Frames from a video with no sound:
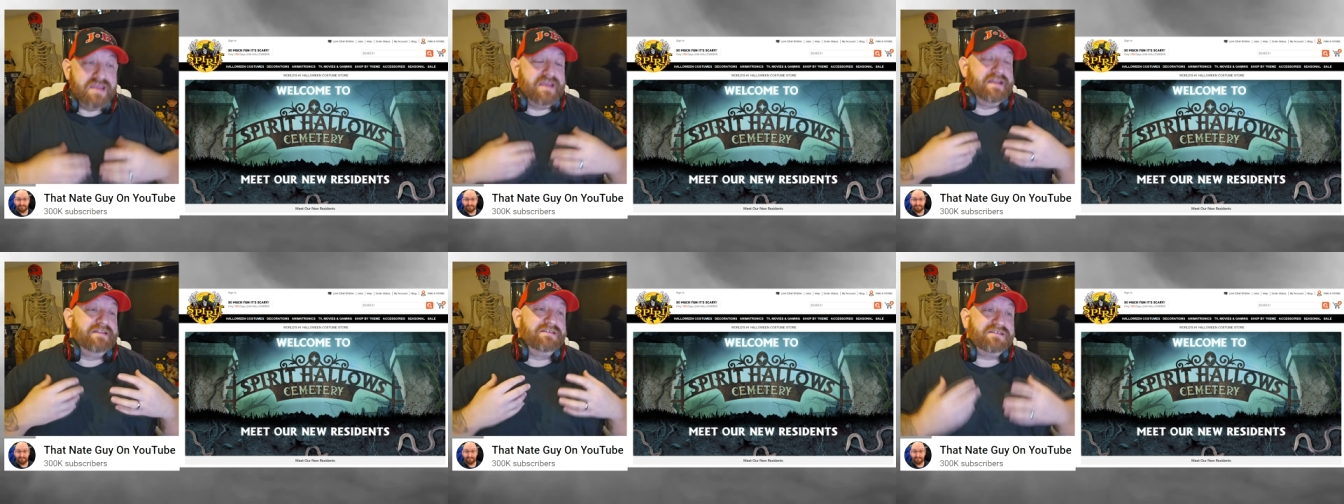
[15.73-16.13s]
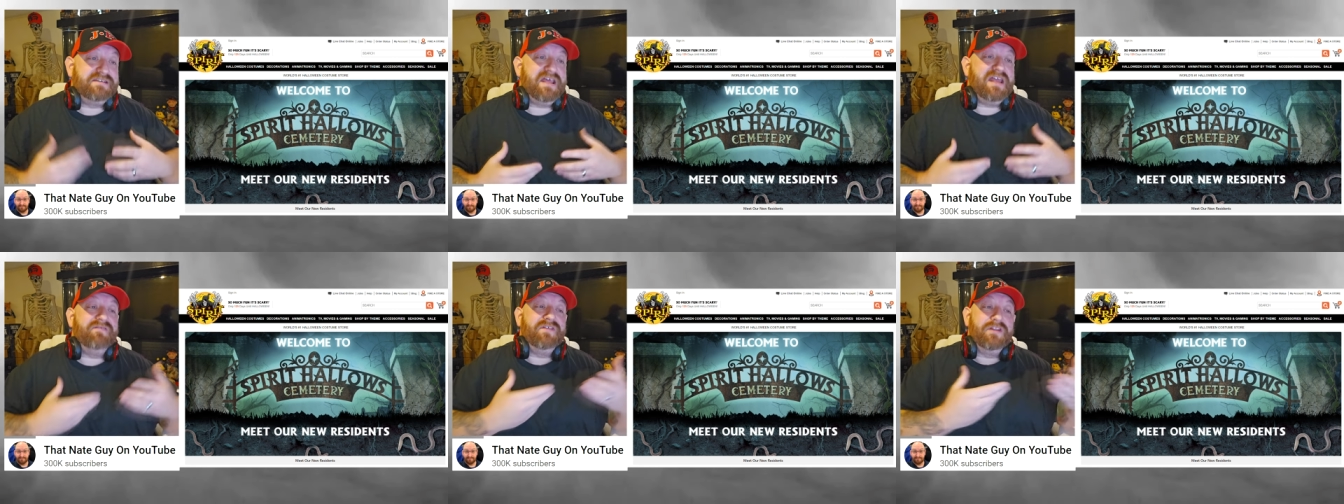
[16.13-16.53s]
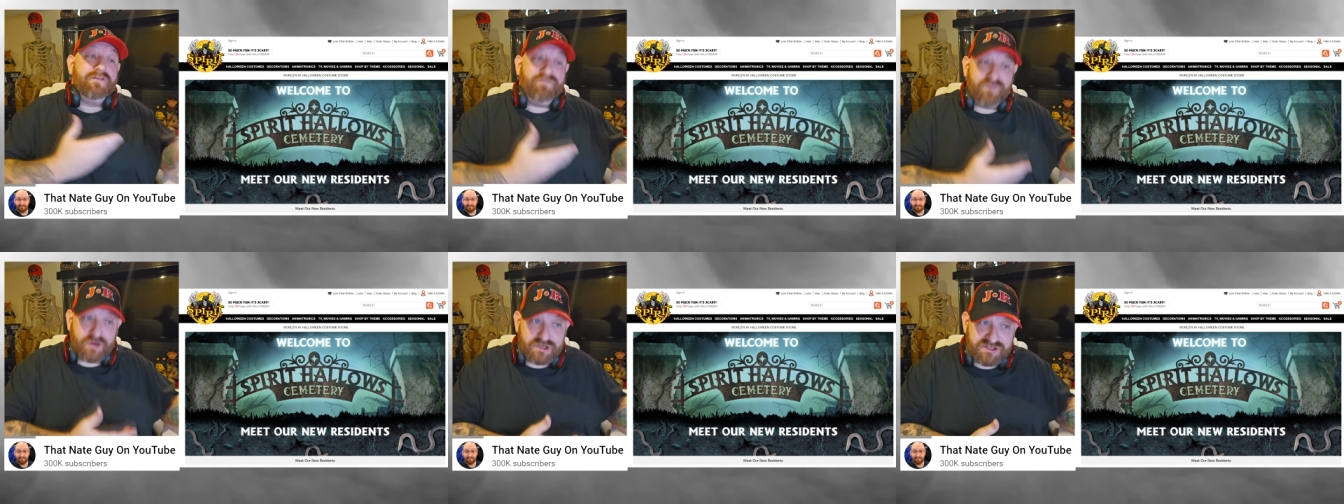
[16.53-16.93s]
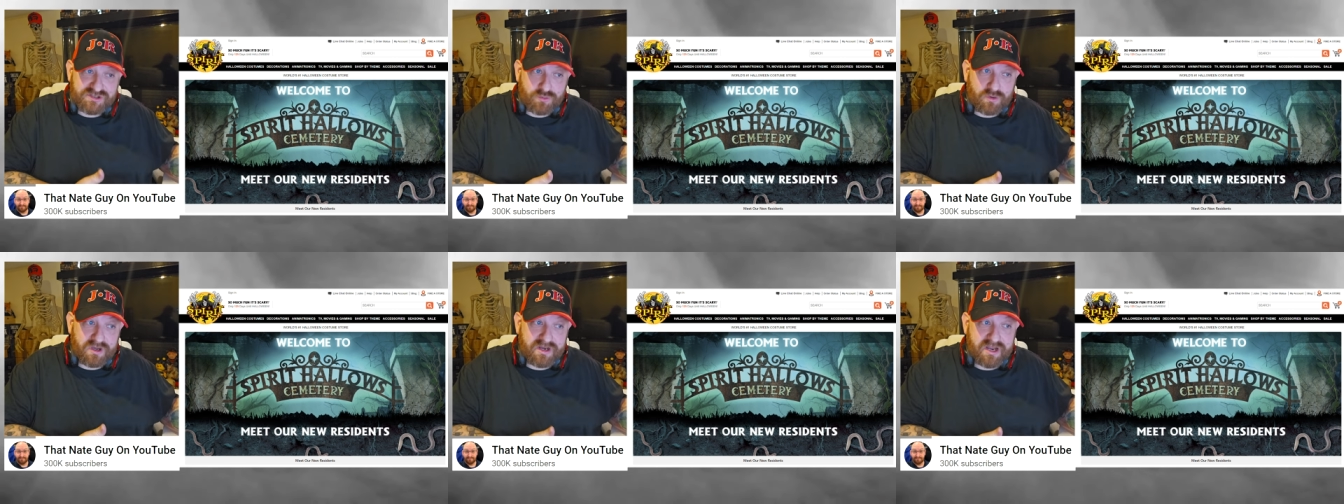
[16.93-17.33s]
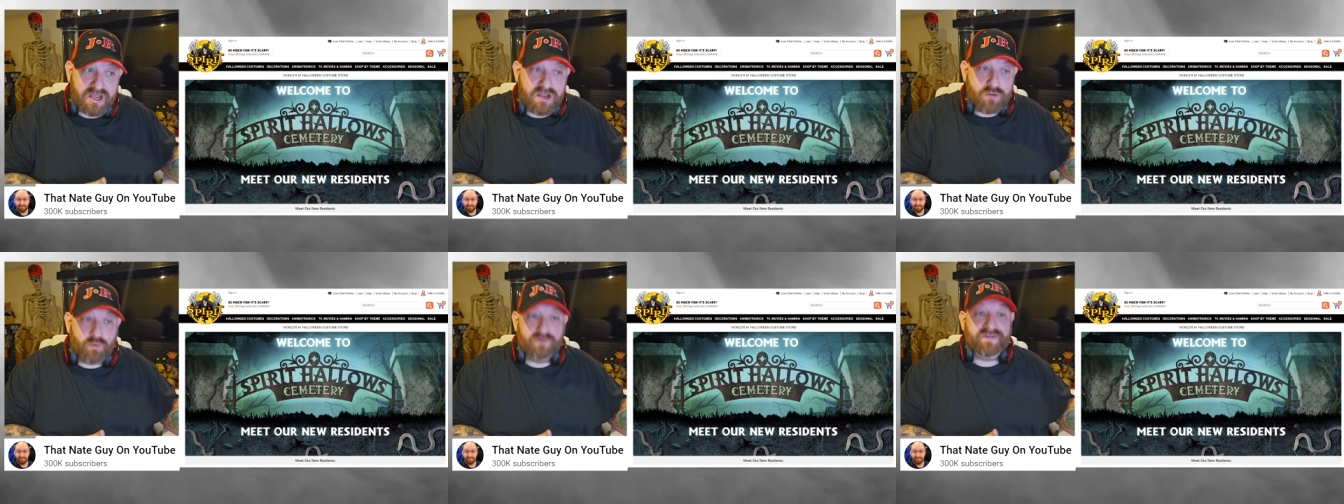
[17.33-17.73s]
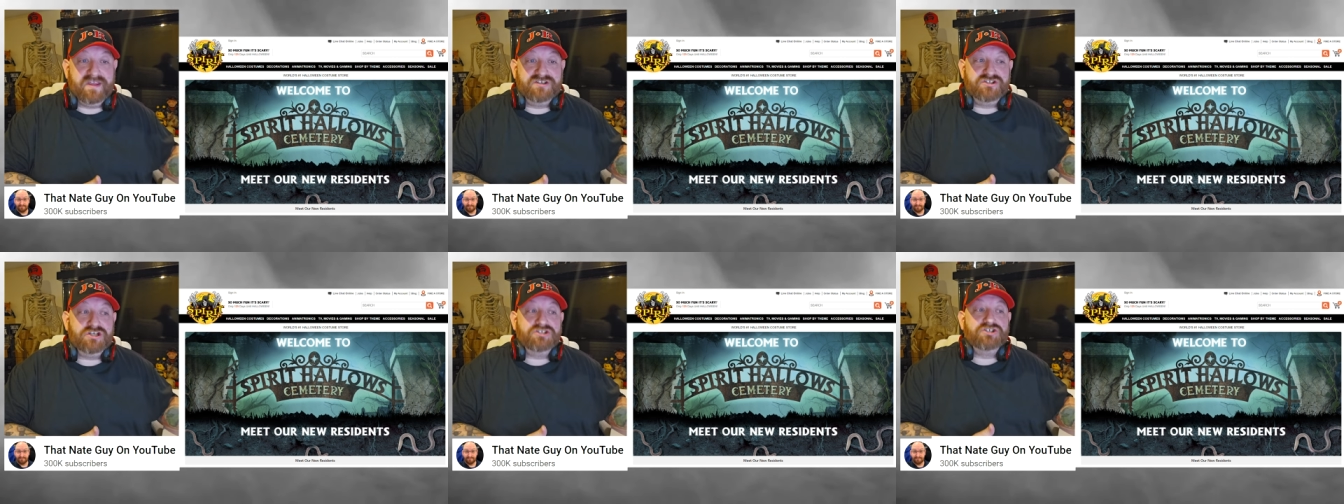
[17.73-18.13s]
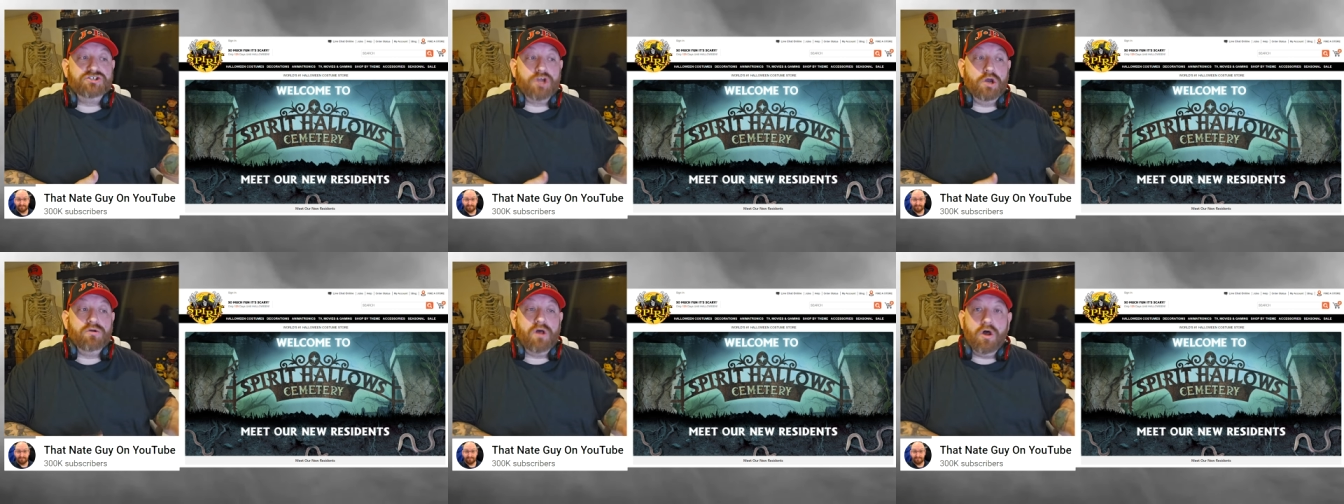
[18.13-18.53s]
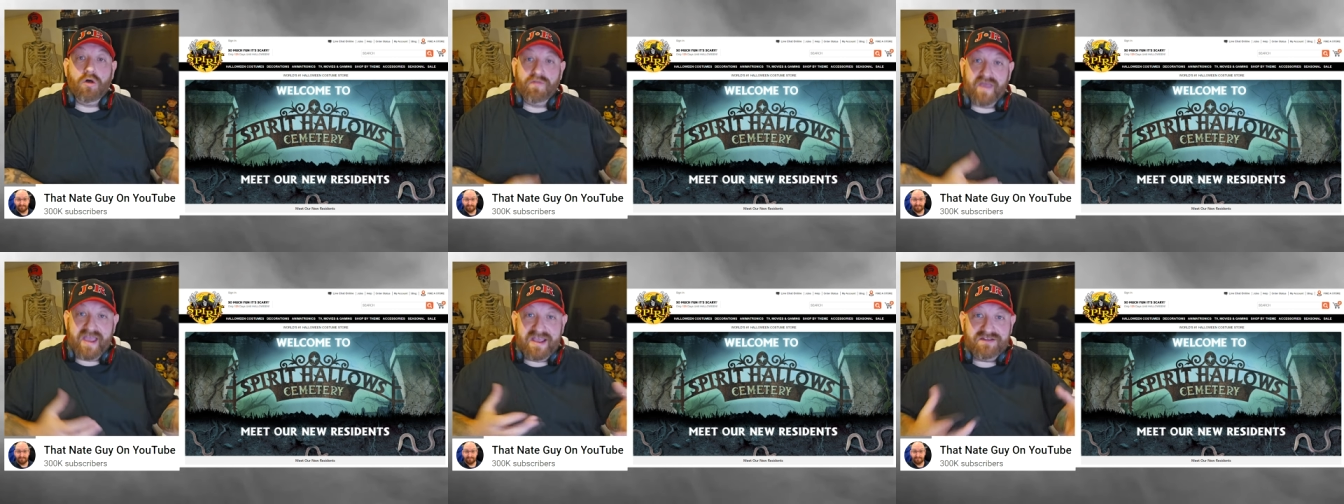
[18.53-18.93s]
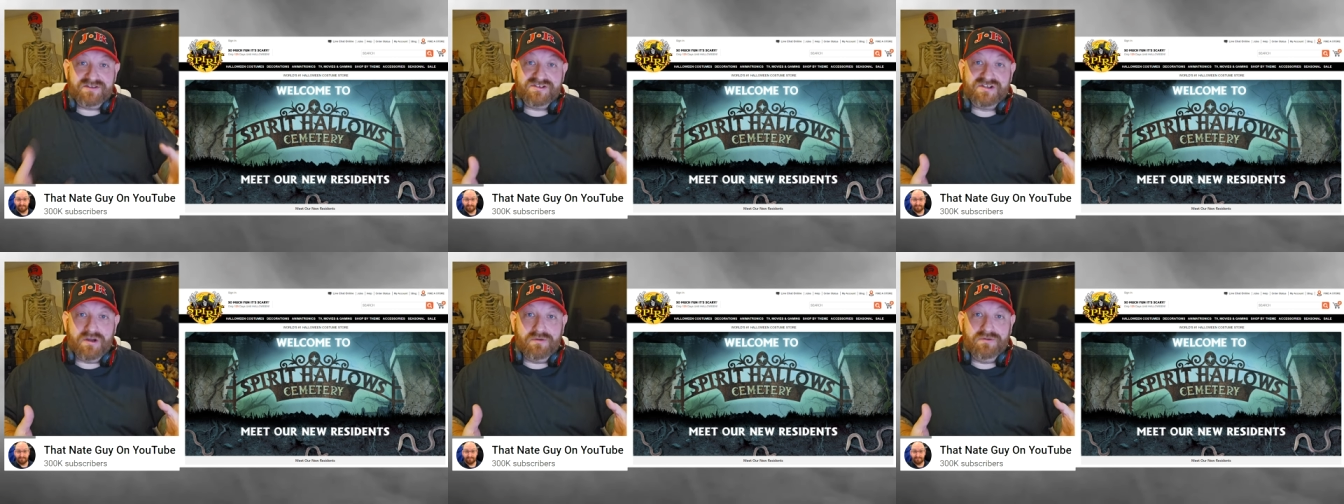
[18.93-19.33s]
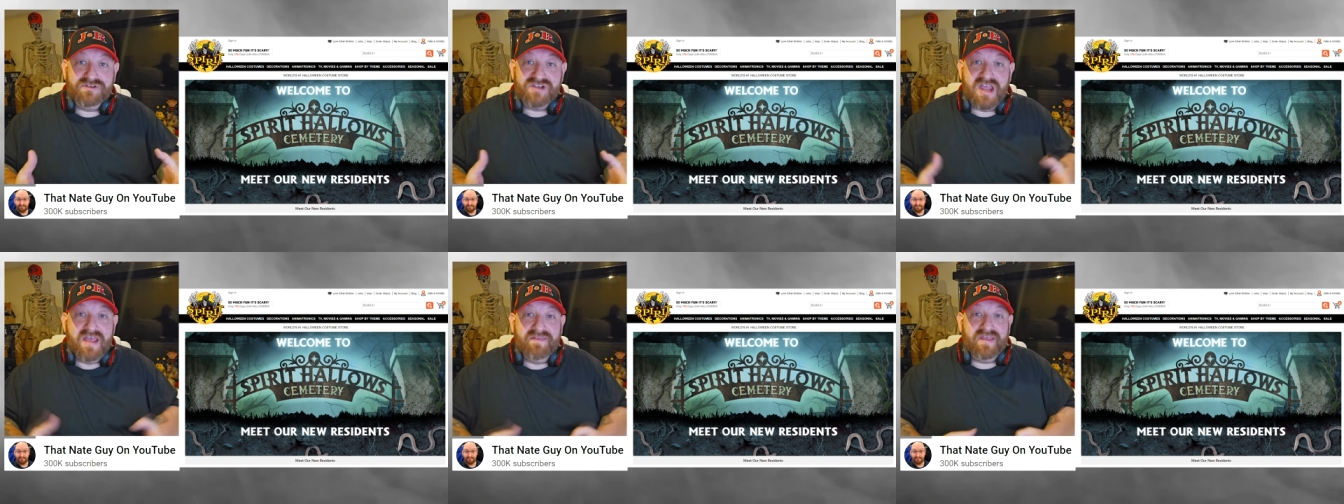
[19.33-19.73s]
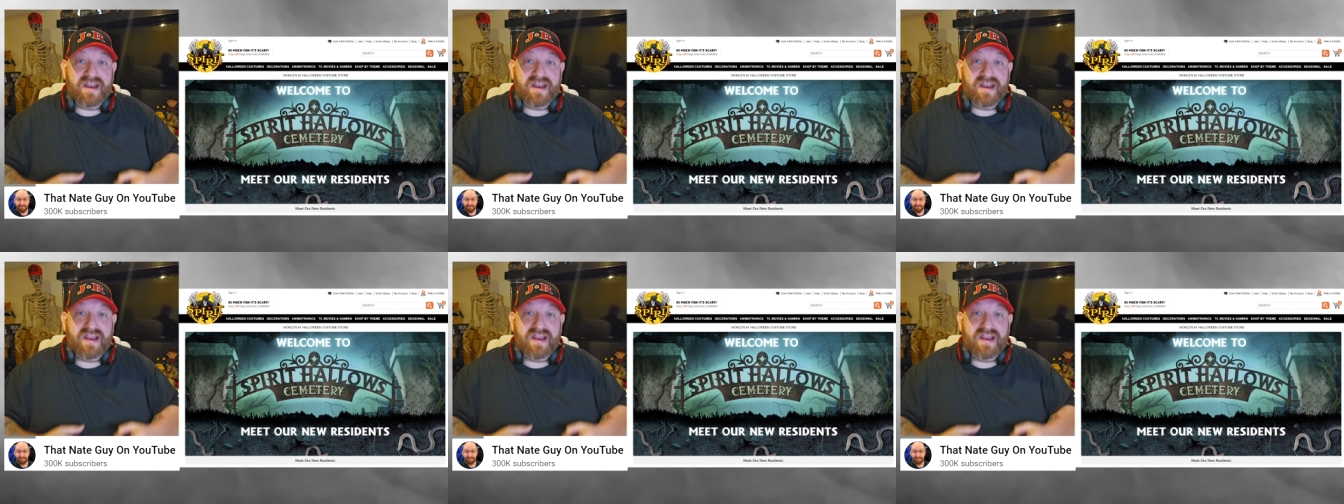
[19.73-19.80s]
instead of in the first one where they just showed all the headstones